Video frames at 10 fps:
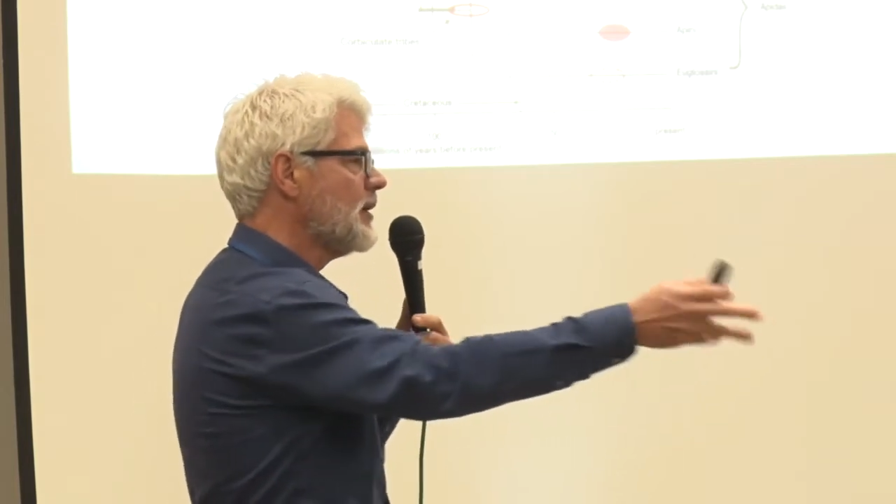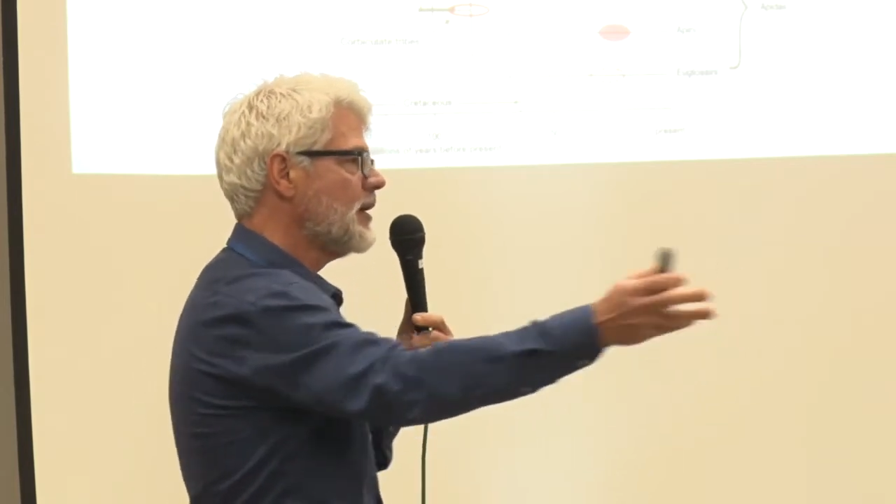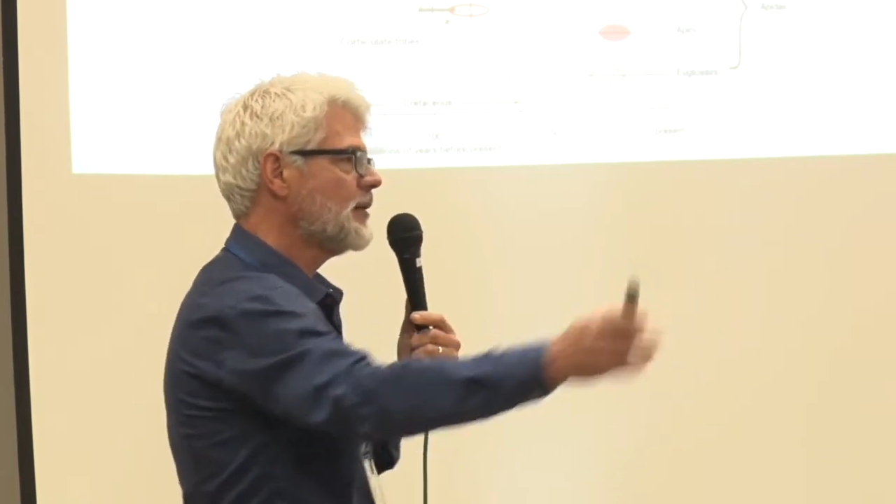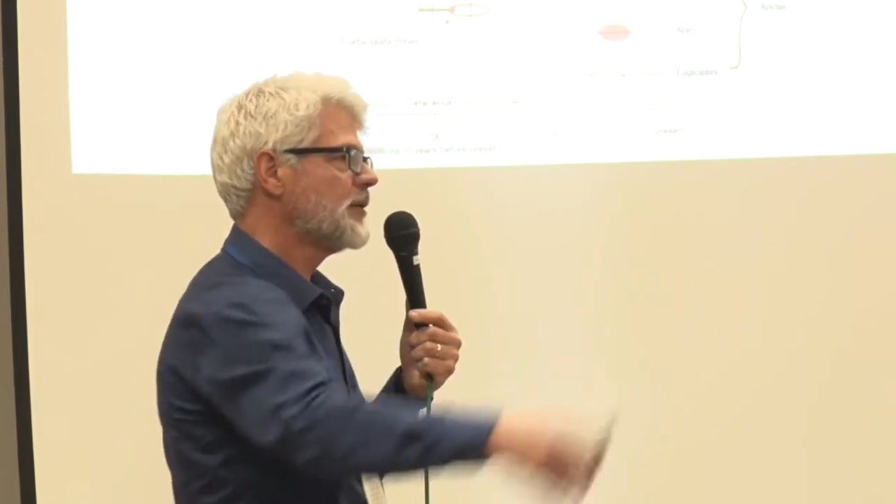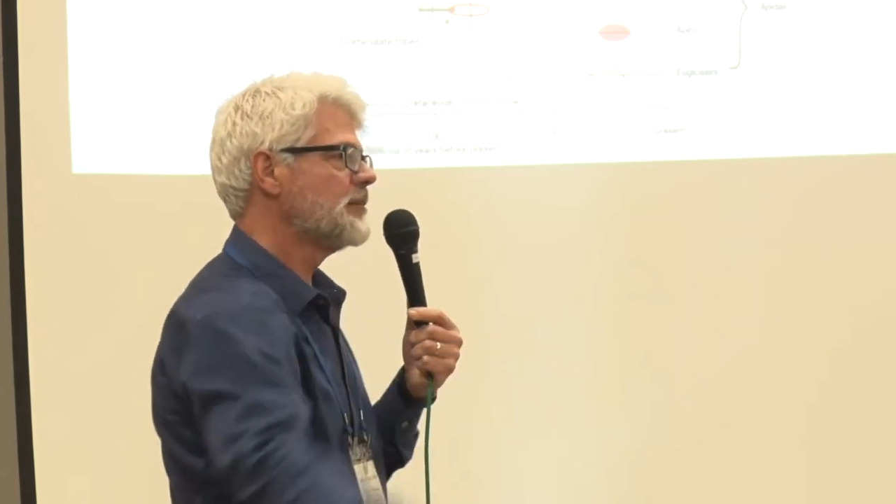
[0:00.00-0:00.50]
to
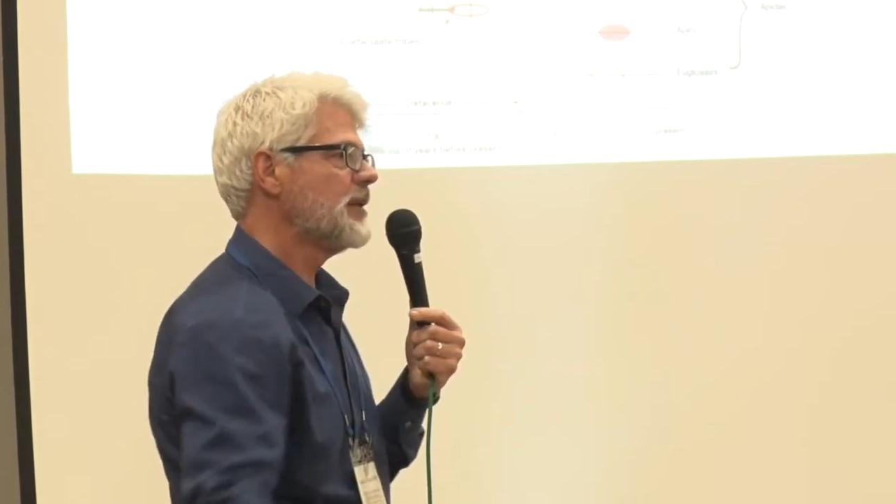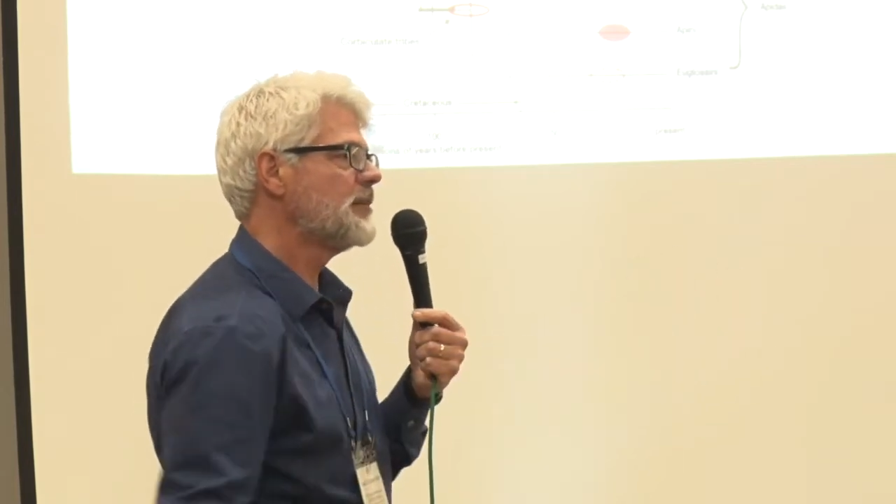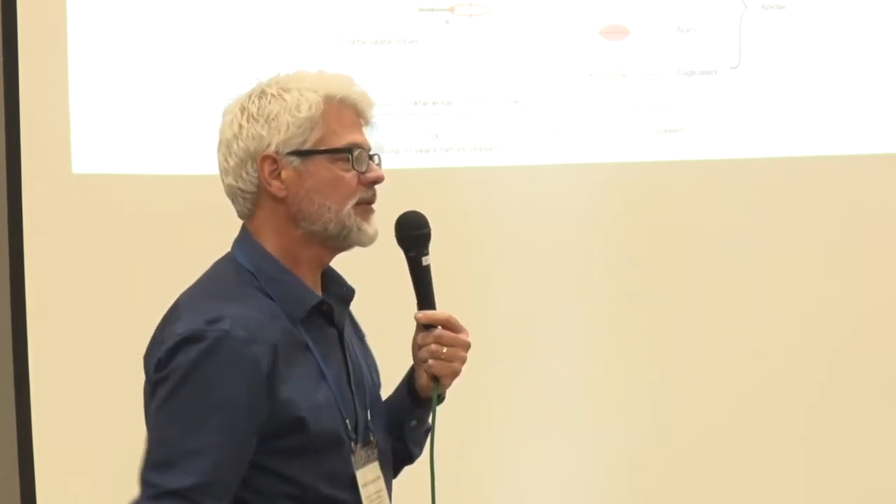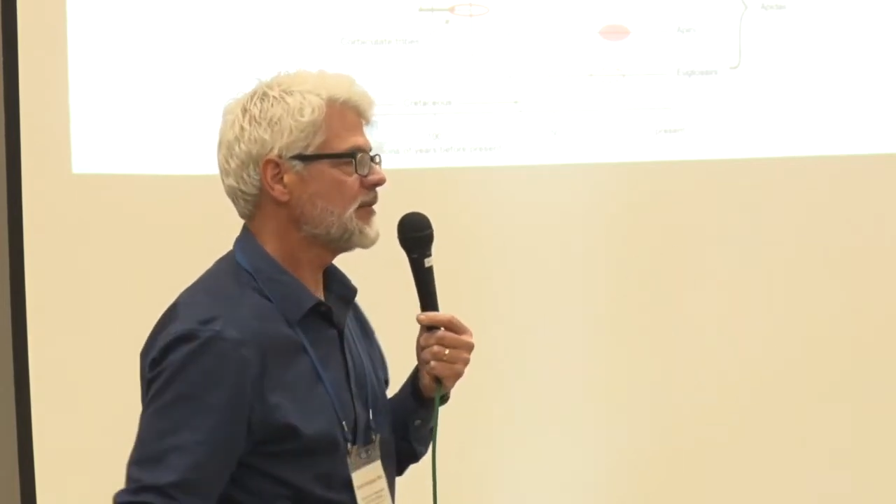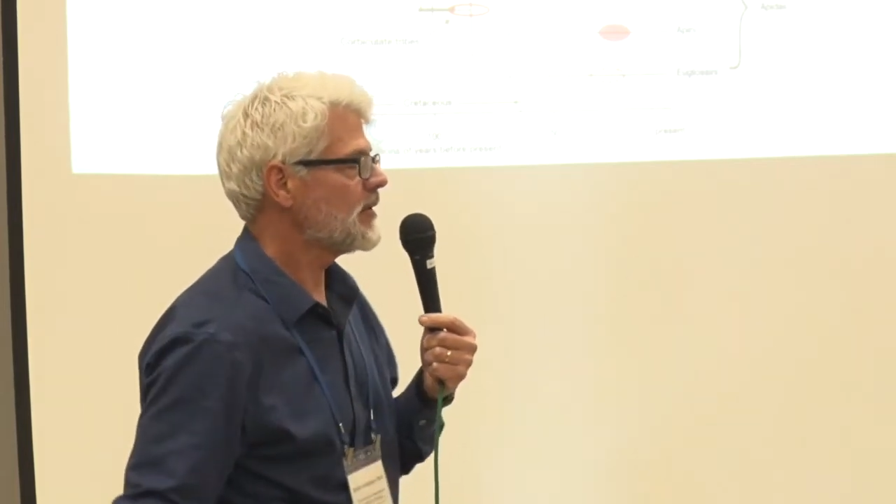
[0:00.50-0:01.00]
other
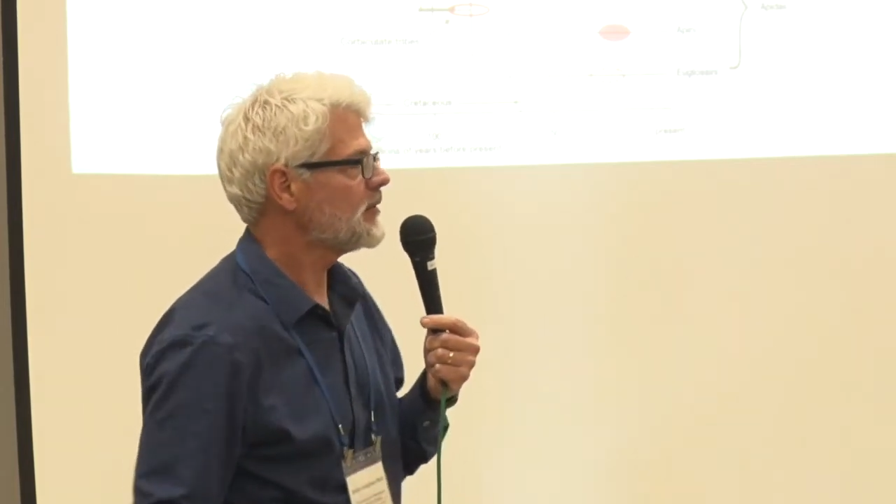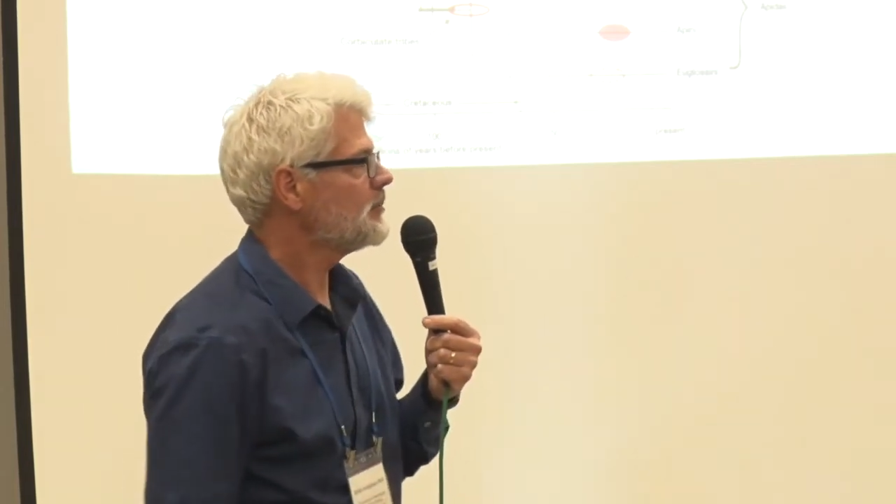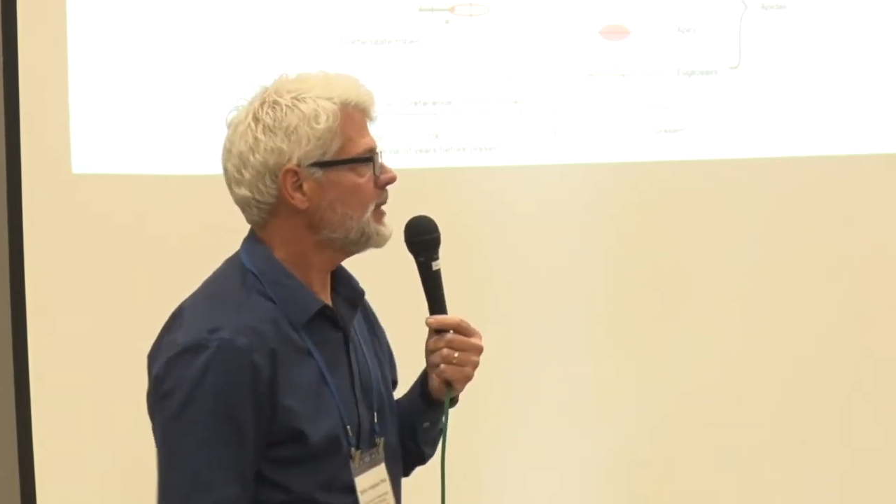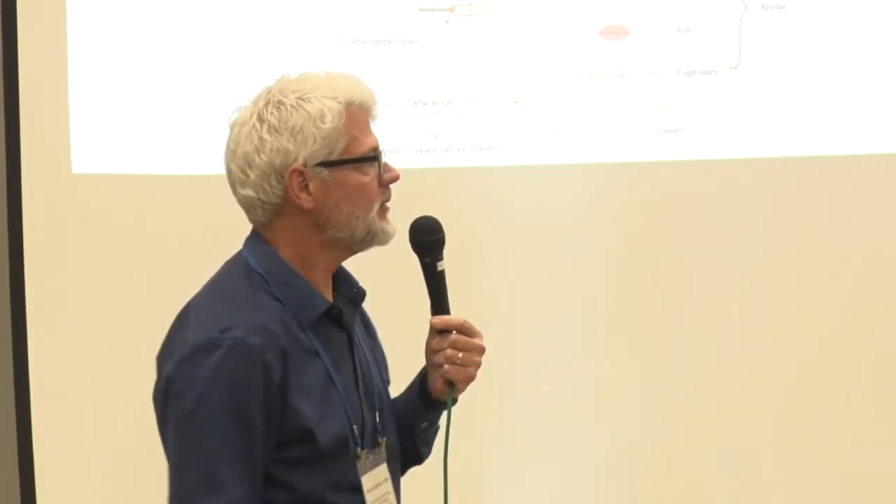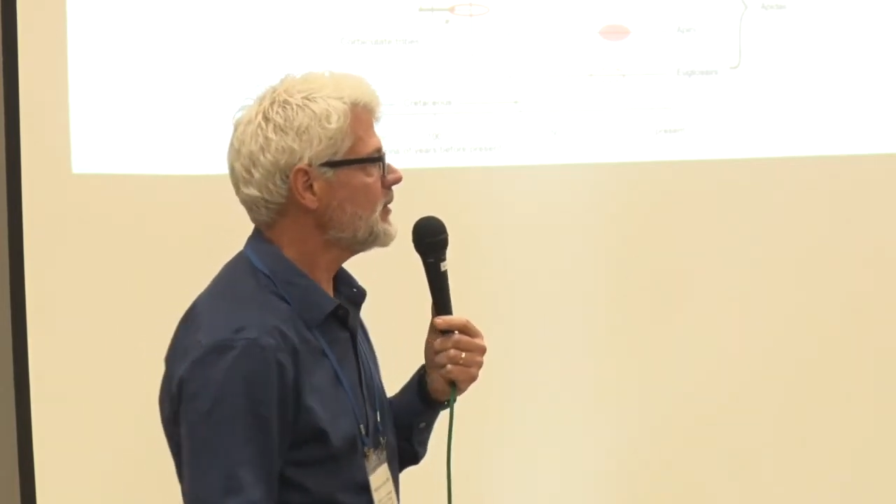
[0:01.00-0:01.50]
members of their
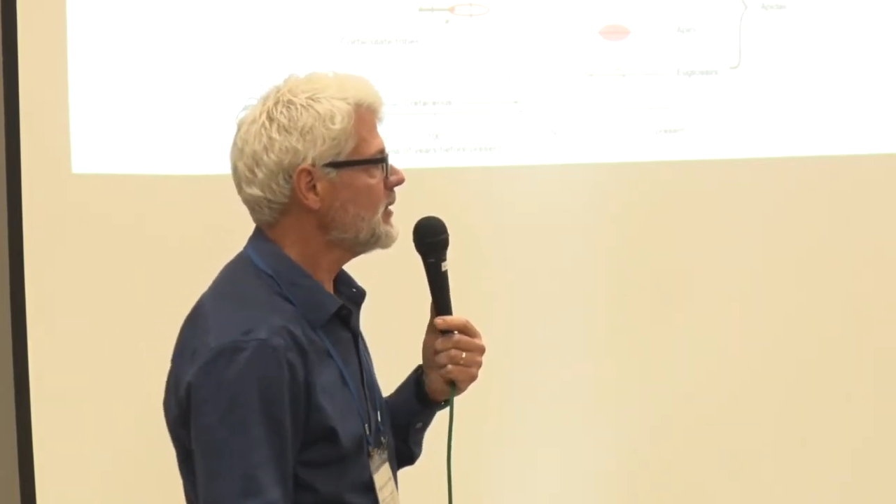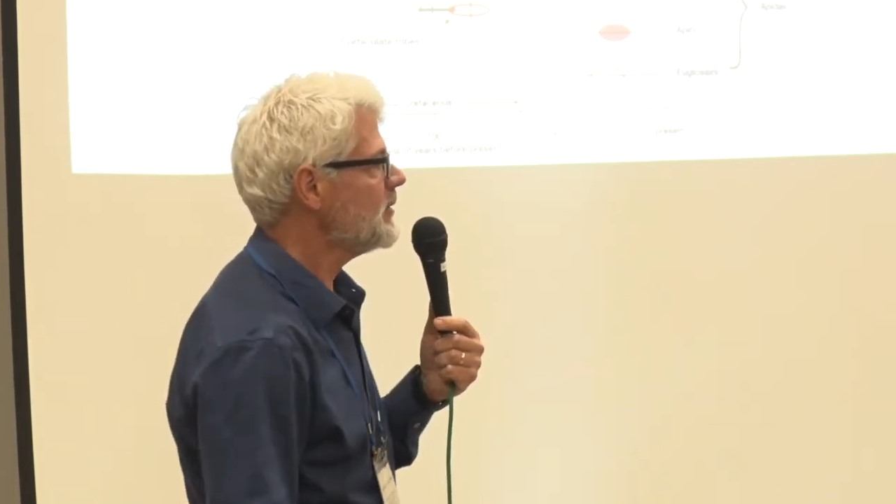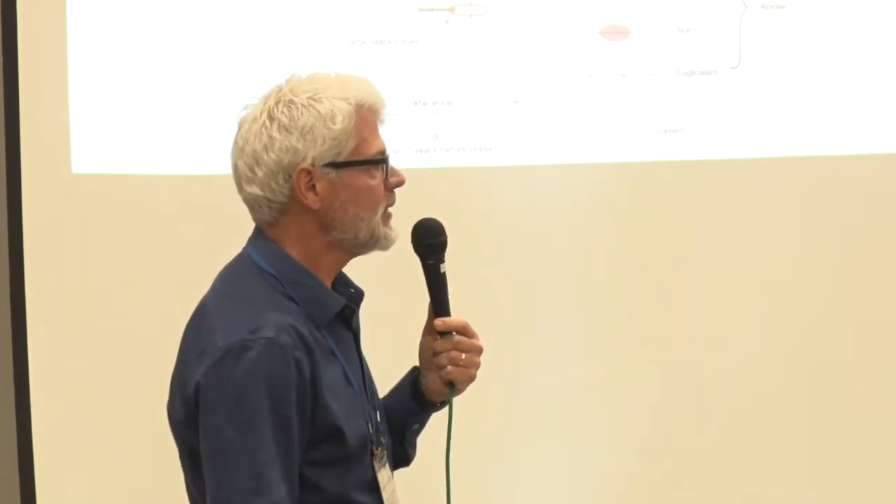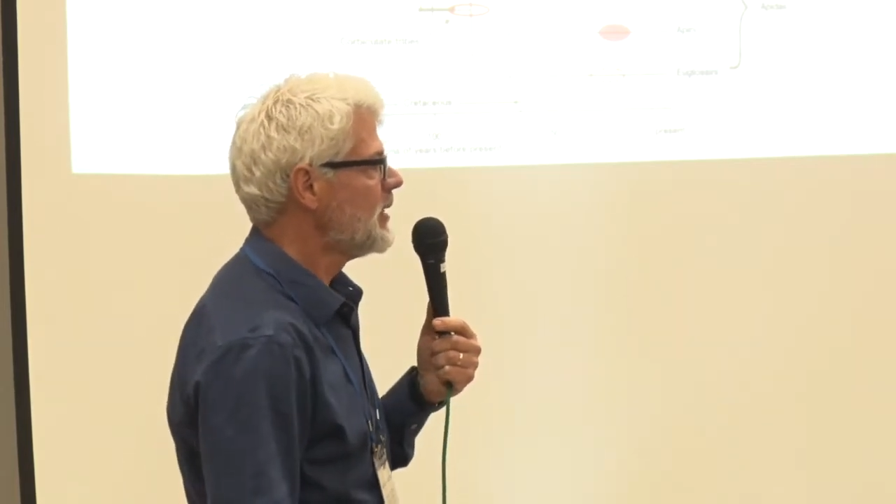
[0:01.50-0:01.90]
species.